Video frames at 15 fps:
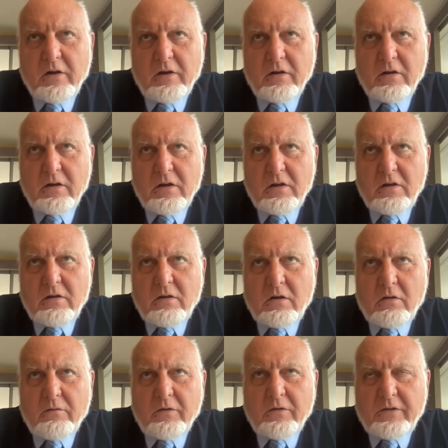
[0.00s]
at
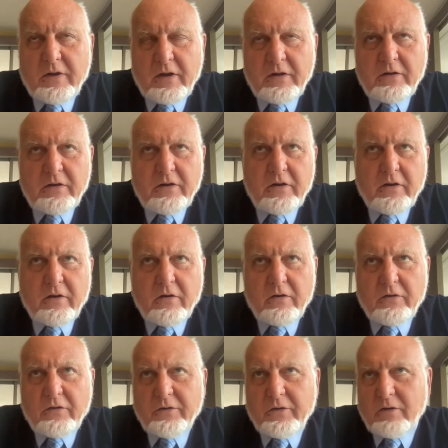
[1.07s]
over 10
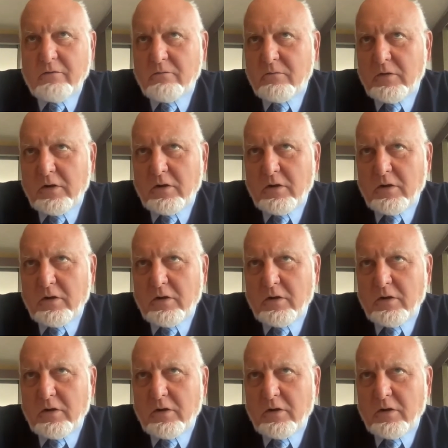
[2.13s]
years at,